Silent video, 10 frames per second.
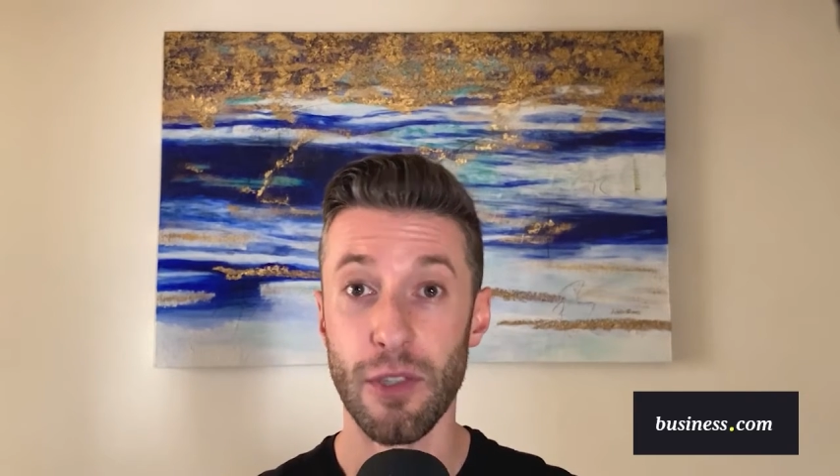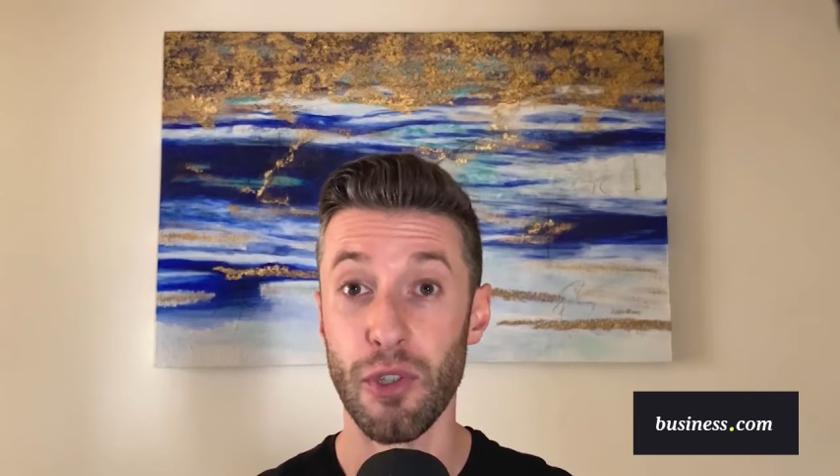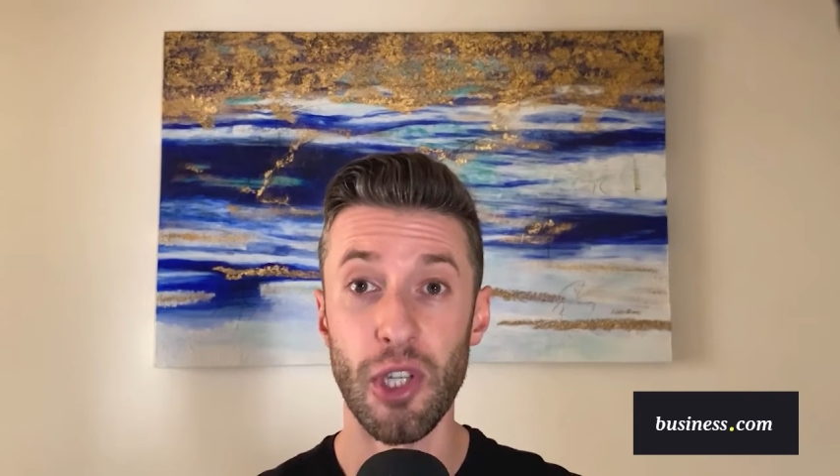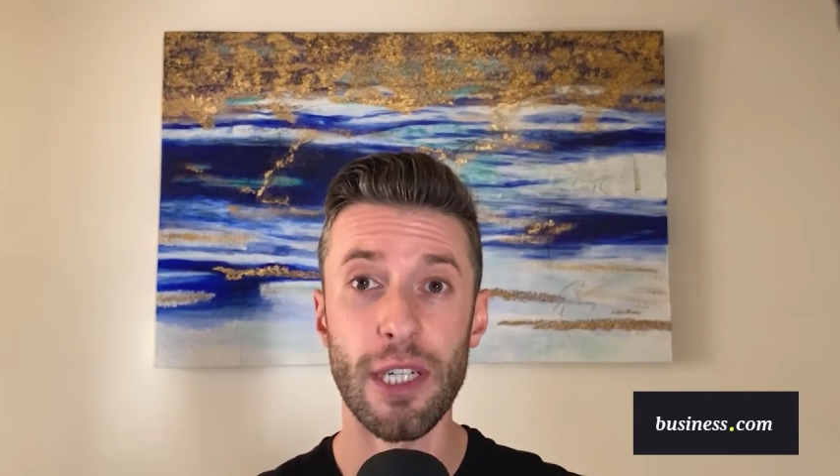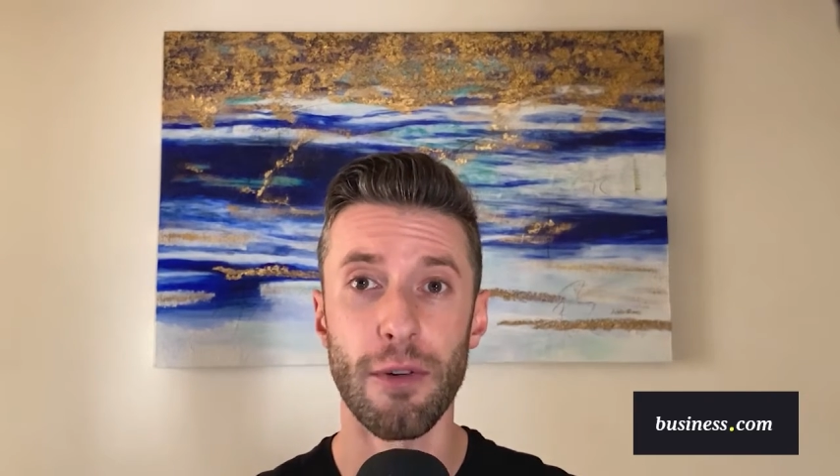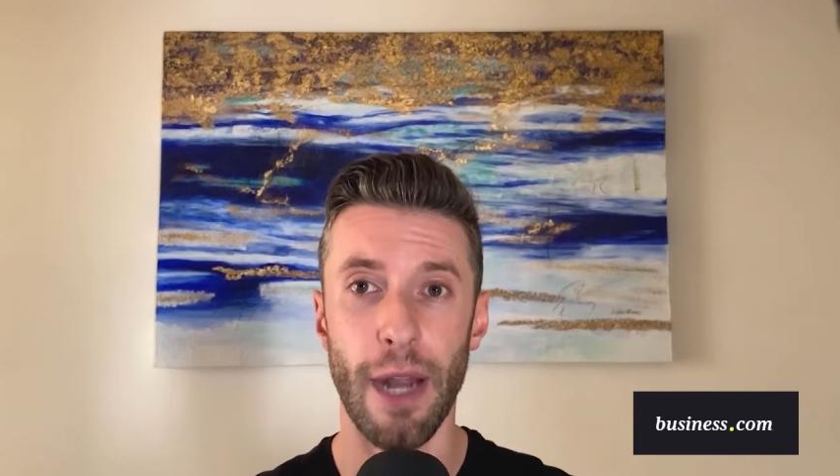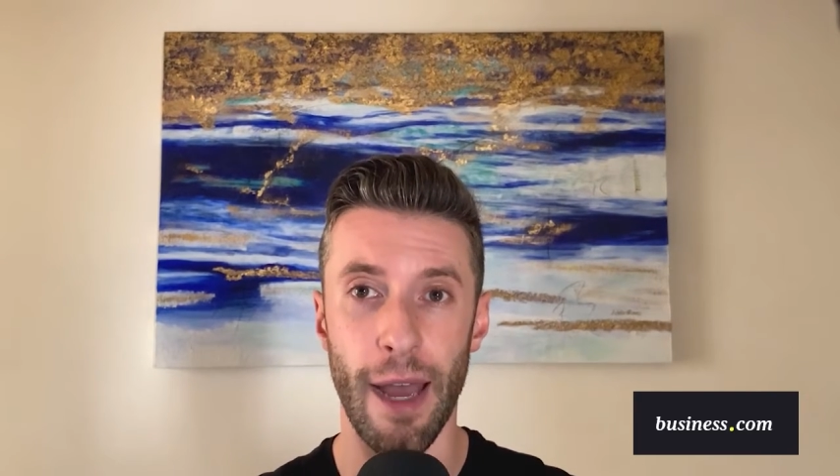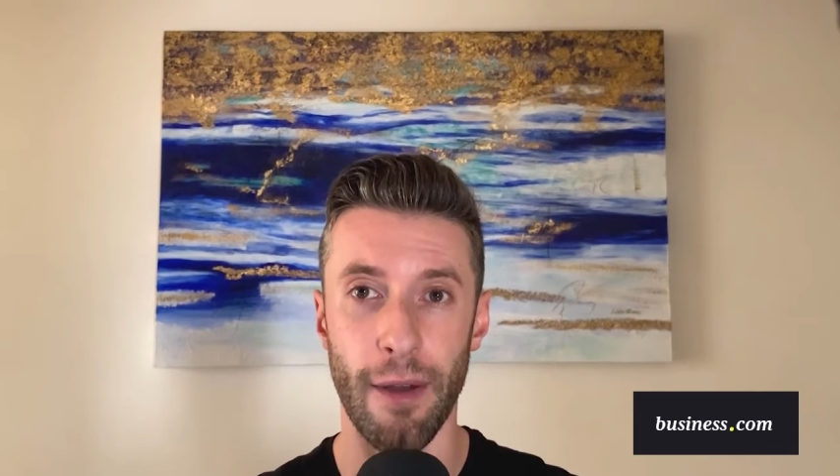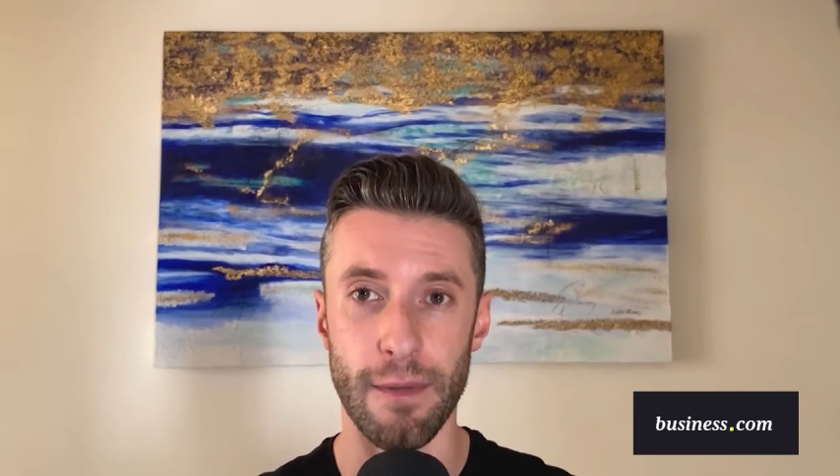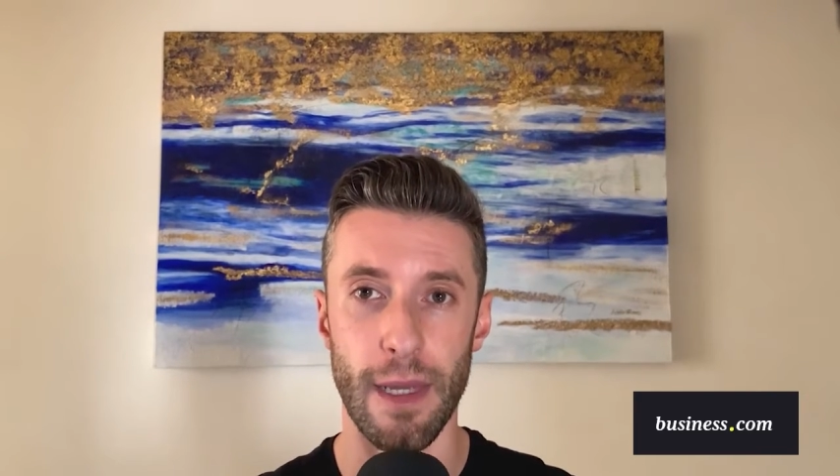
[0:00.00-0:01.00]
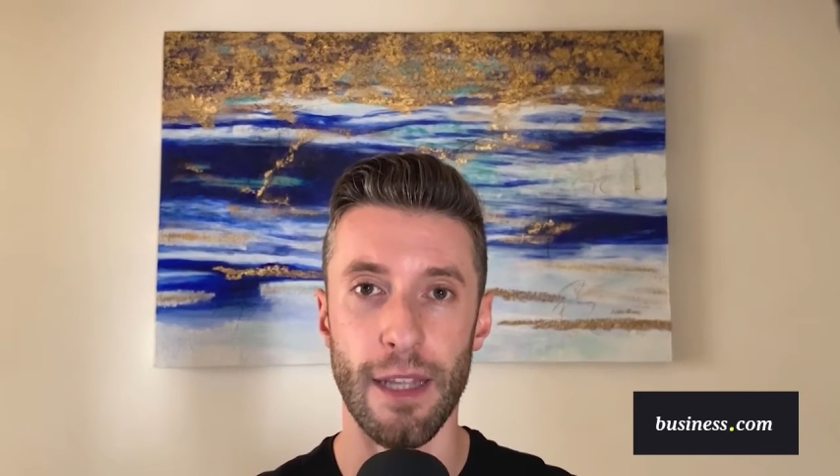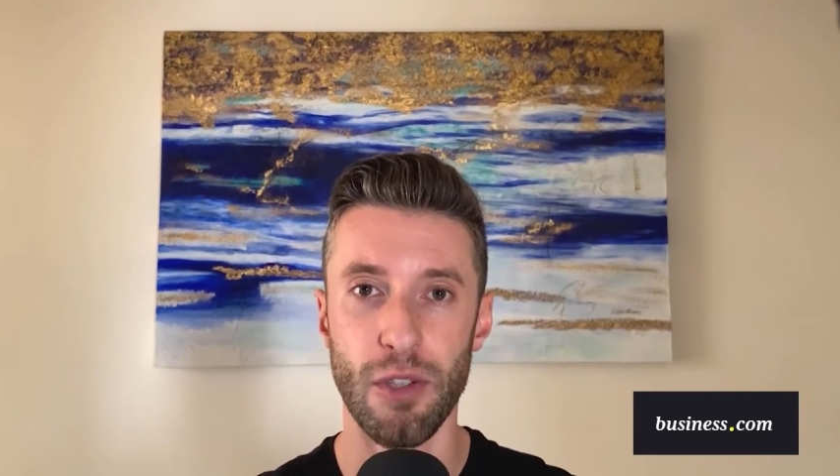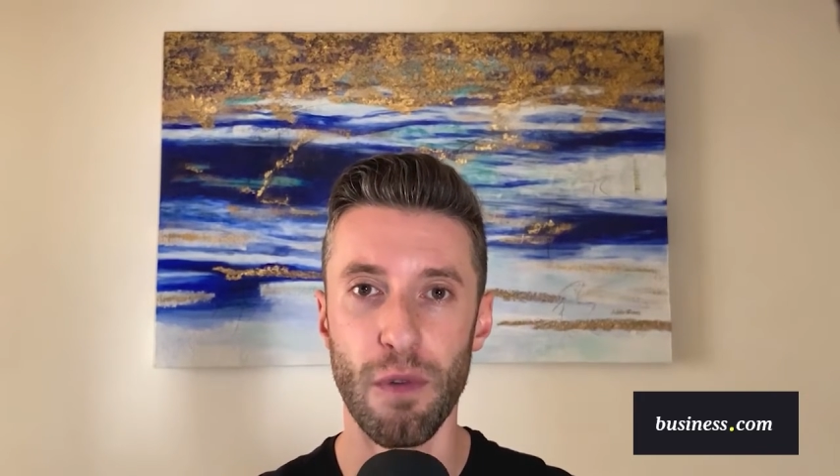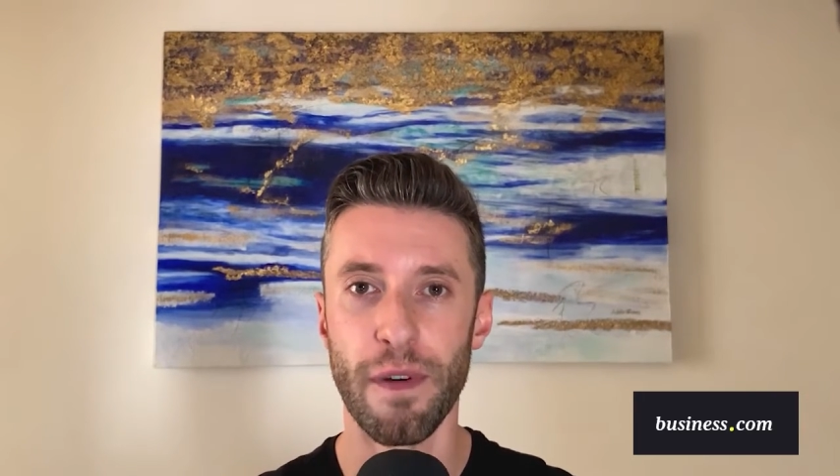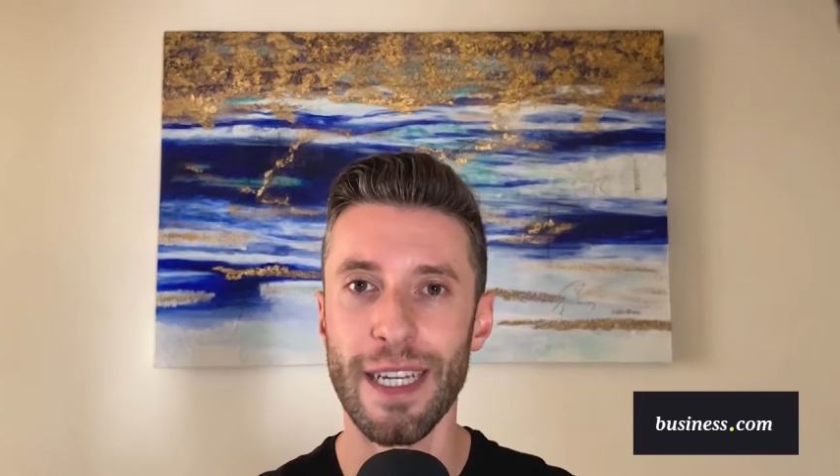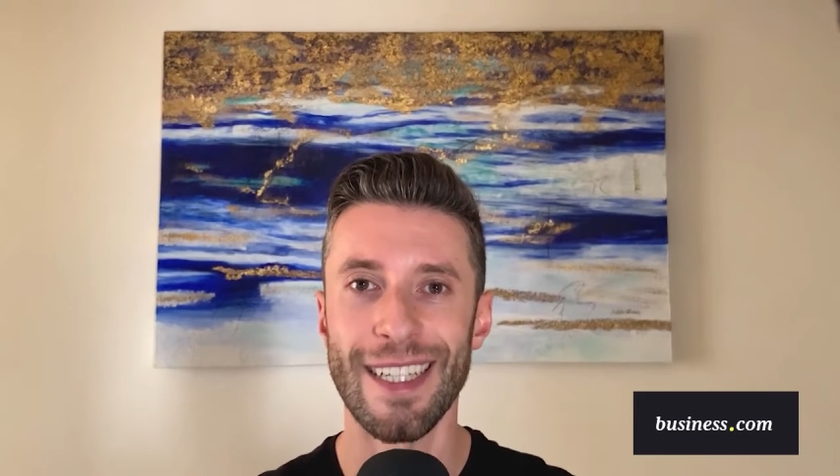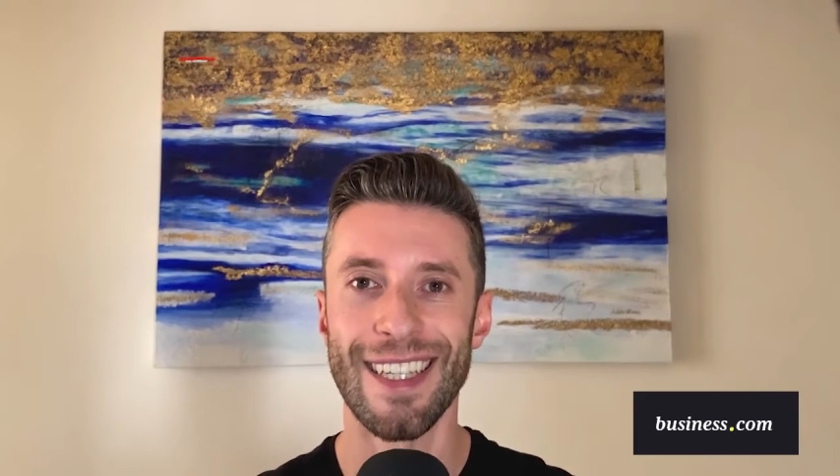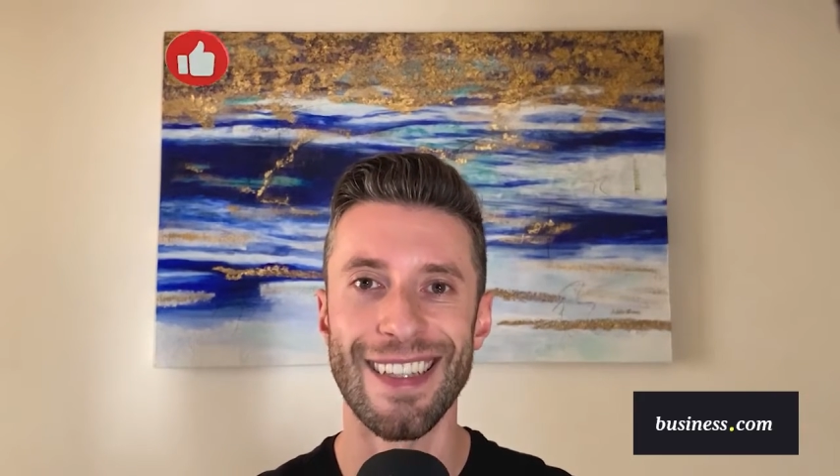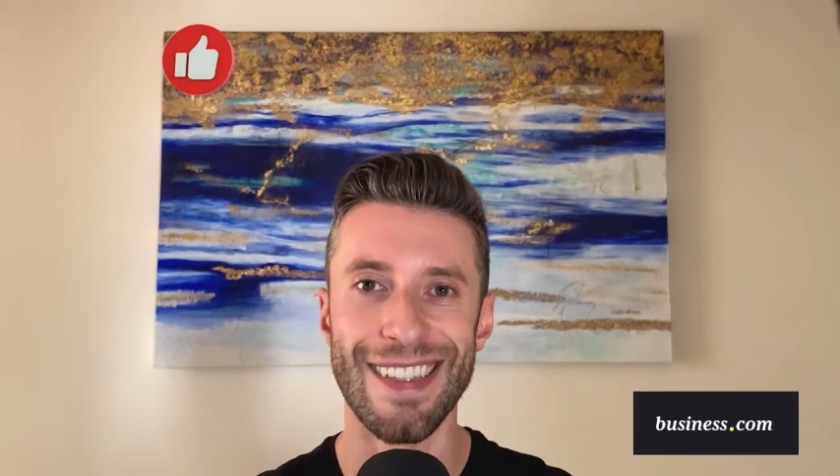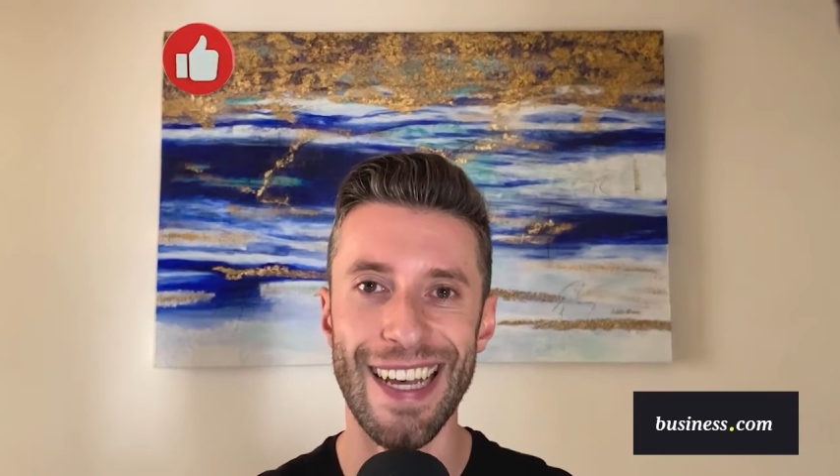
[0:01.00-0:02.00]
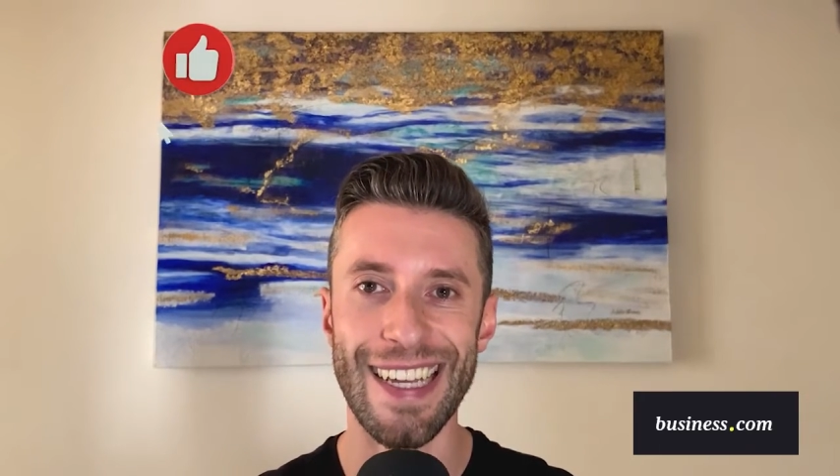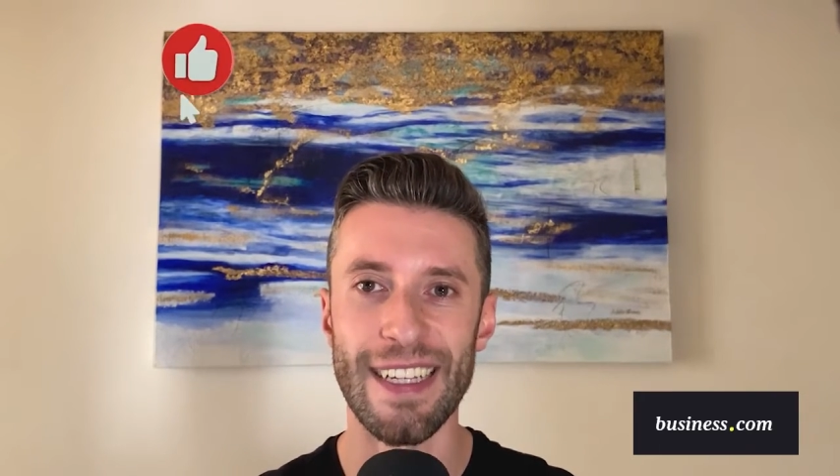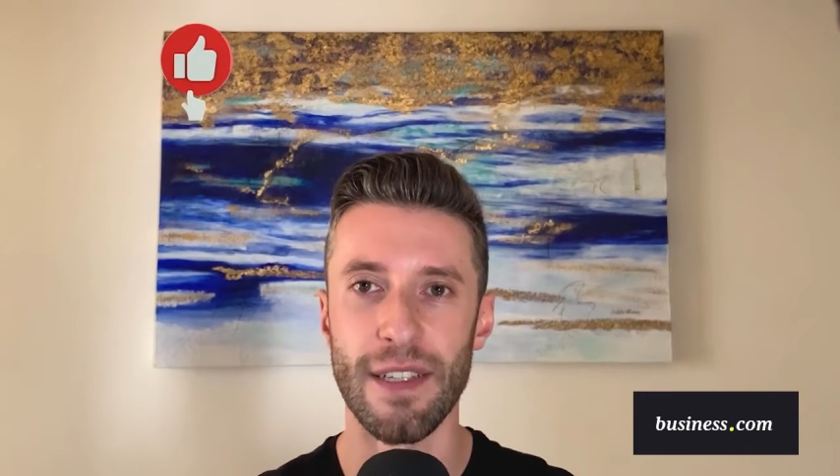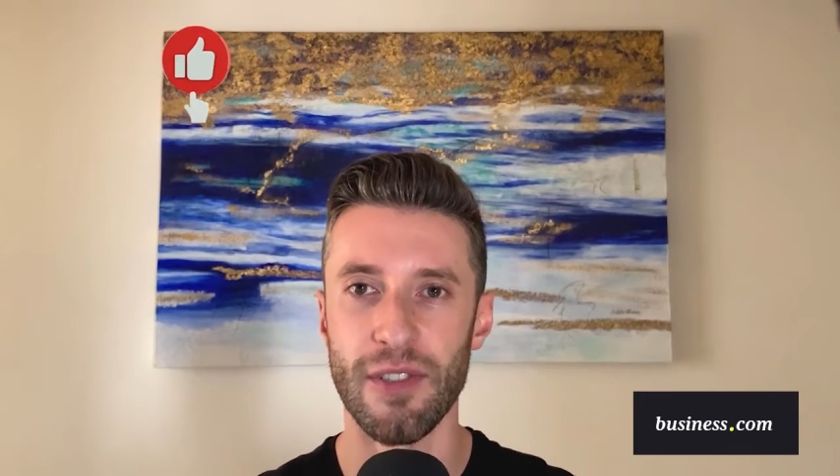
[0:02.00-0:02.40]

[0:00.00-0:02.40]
So stick around, and don't forget to like,